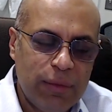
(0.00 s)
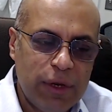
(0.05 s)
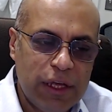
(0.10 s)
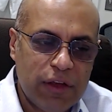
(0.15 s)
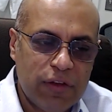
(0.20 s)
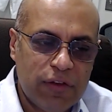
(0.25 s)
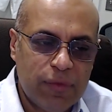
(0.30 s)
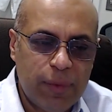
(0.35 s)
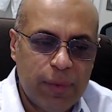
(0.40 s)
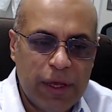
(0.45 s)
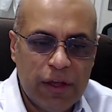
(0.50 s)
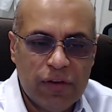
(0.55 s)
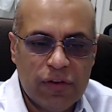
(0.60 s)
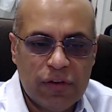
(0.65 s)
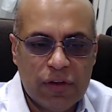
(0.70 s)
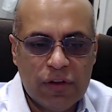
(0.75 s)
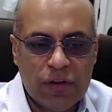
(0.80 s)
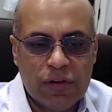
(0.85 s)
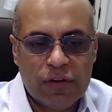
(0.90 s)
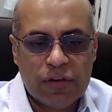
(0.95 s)
MDS
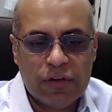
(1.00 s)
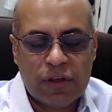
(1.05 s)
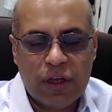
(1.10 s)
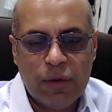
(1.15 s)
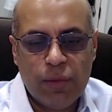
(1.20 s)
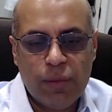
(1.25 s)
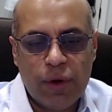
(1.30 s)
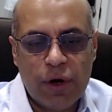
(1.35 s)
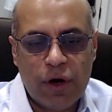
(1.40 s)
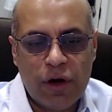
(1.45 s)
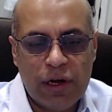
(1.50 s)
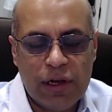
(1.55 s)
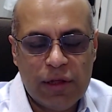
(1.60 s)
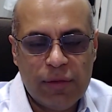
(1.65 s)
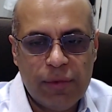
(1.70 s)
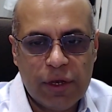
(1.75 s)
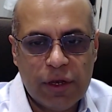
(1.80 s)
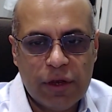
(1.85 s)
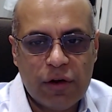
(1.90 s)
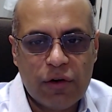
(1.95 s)
patients can
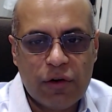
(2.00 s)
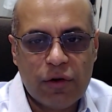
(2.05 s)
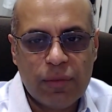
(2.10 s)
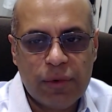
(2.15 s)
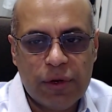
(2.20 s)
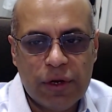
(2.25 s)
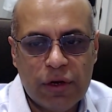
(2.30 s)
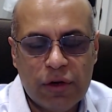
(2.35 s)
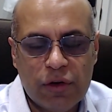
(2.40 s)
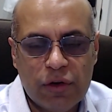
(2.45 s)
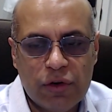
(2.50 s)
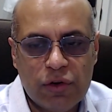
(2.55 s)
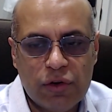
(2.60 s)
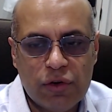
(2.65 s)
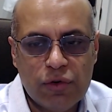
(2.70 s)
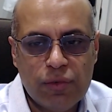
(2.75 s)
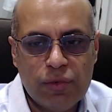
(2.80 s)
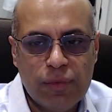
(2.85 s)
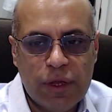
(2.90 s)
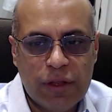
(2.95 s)
broadly be grouped into
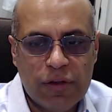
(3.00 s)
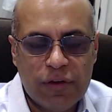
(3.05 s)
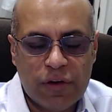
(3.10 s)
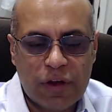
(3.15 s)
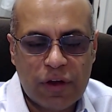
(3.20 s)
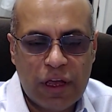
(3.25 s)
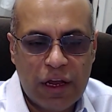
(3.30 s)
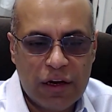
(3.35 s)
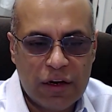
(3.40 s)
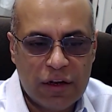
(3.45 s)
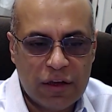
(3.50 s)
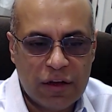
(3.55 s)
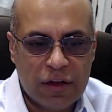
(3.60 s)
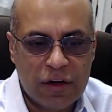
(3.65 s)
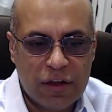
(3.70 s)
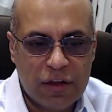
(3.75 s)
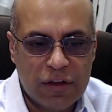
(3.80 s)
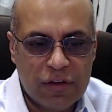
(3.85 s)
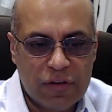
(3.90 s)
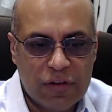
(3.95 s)
two major
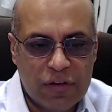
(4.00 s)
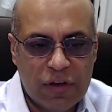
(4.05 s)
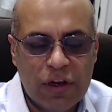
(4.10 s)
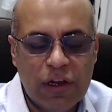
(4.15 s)
categories: